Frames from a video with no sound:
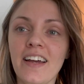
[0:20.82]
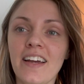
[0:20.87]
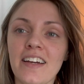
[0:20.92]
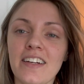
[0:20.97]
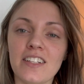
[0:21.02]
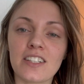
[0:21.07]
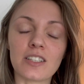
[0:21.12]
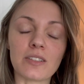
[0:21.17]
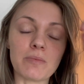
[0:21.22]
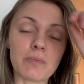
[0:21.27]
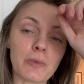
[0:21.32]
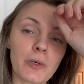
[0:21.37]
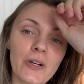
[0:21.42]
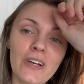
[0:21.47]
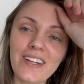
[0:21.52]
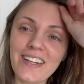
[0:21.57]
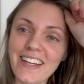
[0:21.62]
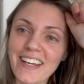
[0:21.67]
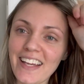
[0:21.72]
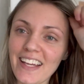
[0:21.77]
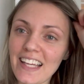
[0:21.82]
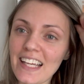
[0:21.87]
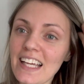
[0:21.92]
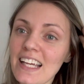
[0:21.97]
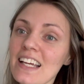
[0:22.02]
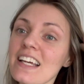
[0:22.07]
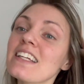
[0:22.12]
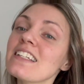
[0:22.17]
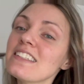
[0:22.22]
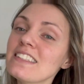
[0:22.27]
this. Good
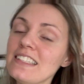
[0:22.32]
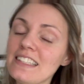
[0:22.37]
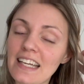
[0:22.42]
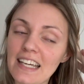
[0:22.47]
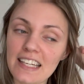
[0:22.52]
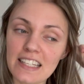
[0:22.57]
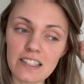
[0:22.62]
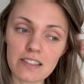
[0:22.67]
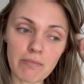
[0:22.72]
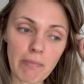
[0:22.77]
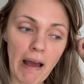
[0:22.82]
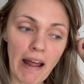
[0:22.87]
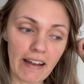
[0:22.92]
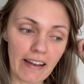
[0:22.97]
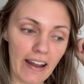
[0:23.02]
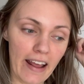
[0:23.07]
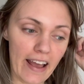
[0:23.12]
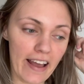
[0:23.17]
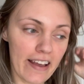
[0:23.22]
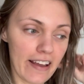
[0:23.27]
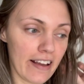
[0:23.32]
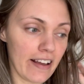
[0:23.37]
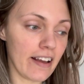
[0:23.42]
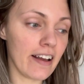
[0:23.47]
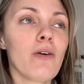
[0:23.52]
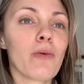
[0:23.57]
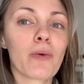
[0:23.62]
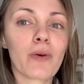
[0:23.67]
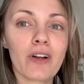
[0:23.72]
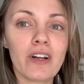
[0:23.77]
morning. Today is Monday.
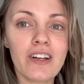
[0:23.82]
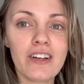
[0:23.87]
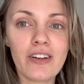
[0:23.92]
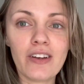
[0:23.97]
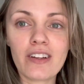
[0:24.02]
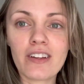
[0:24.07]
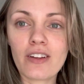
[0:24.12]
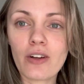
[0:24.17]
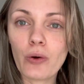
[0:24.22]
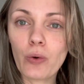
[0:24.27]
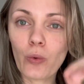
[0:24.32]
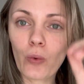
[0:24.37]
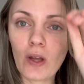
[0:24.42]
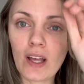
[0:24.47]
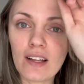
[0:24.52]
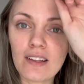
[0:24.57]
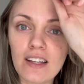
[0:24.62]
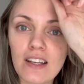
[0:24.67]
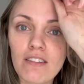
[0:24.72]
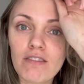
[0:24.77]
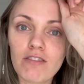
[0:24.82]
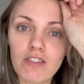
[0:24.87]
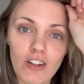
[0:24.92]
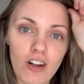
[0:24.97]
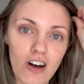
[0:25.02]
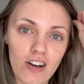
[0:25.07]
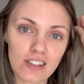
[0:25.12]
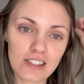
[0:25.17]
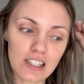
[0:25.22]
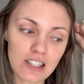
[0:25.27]
We're gonna do a little weekly
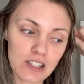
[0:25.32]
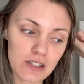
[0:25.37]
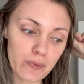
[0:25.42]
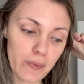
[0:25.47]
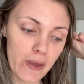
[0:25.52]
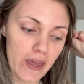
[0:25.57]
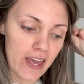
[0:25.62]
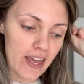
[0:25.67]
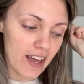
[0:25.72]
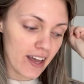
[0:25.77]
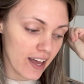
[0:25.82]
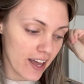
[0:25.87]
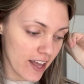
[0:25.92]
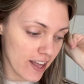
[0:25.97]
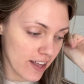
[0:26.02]
vlog this week.